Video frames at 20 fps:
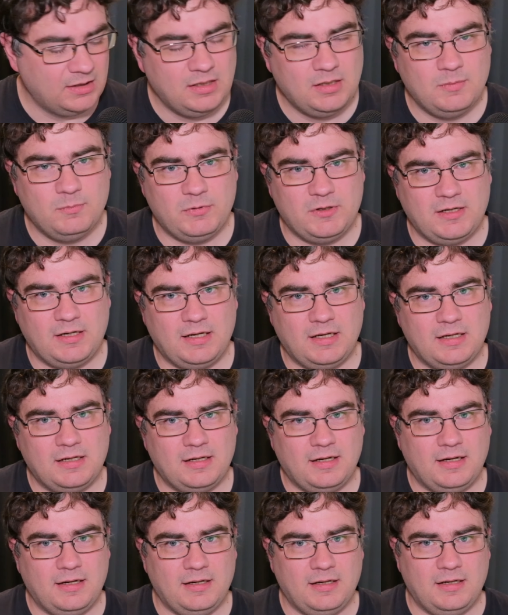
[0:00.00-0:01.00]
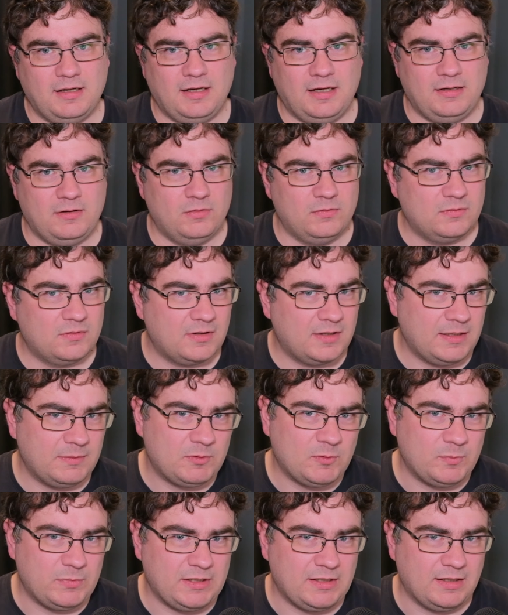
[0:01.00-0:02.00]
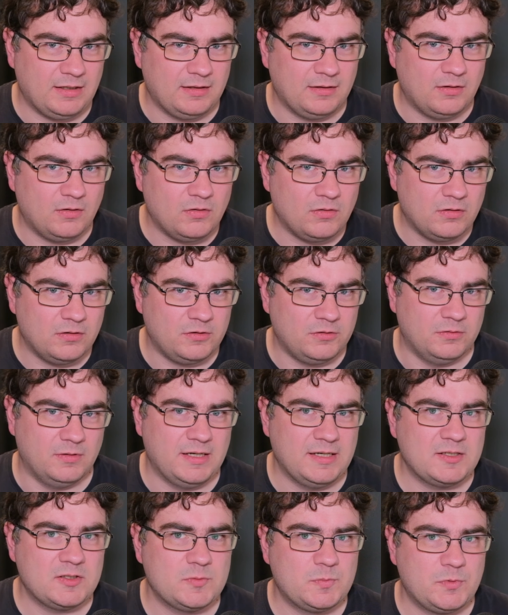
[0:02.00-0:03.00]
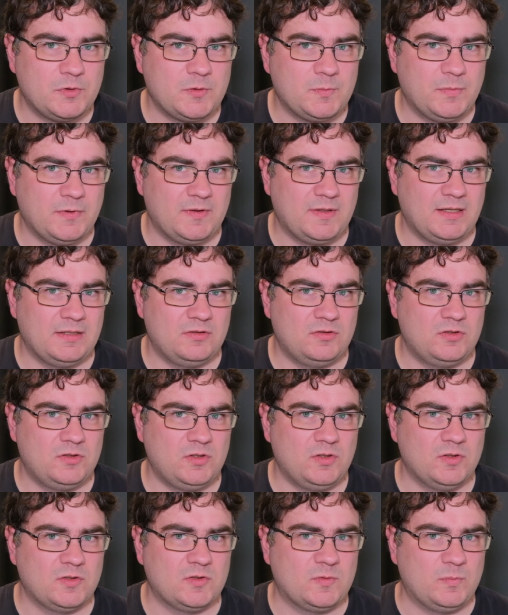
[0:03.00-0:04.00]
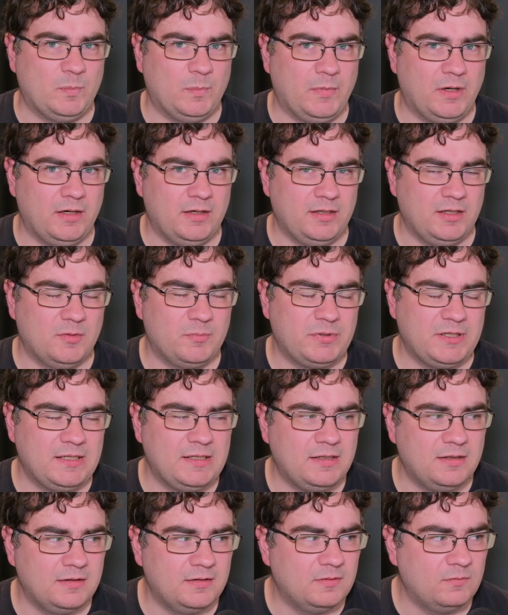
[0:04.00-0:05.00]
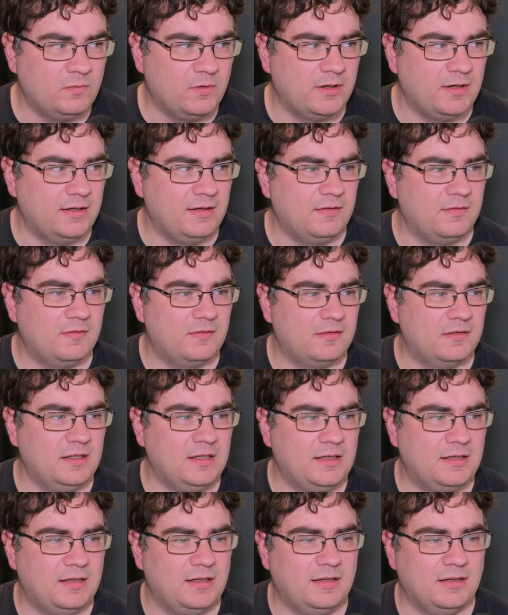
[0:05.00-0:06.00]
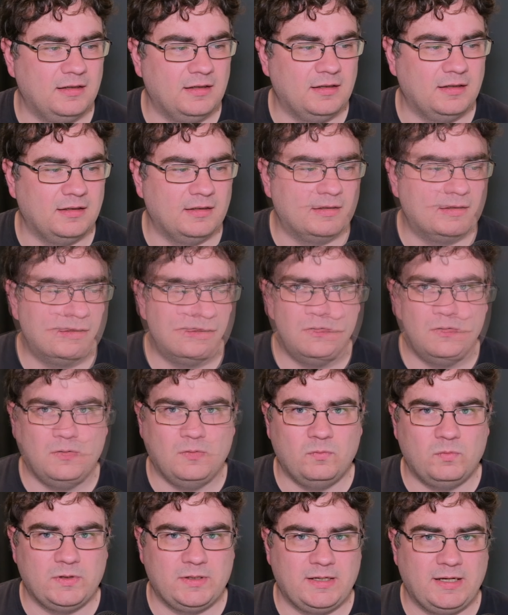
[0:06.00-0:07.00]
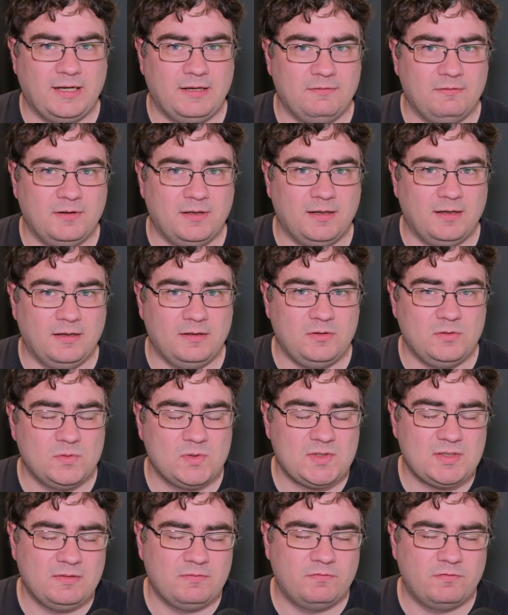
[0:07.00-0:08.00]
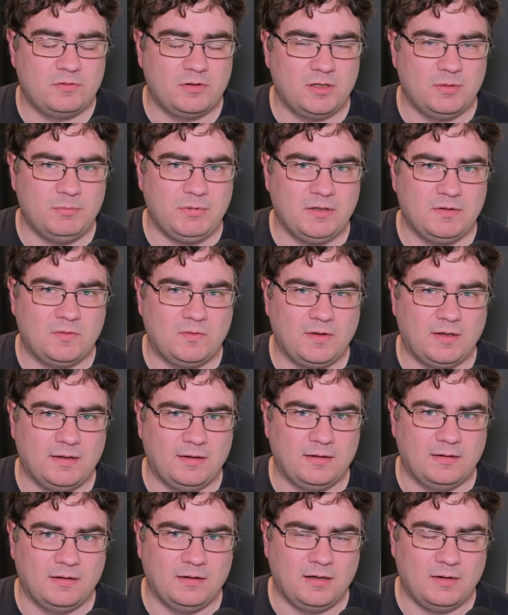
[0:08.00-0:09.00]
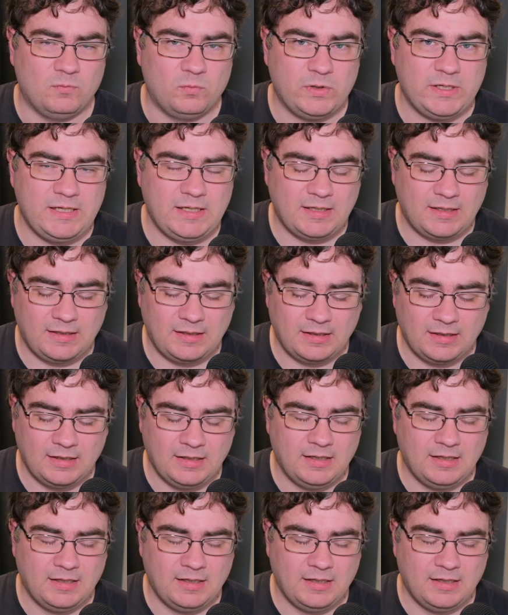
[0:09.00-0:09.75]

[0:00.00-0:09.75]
But again, I don't claim to be an audio expert, but that's just my opinion, what I think when I have used them for about a week.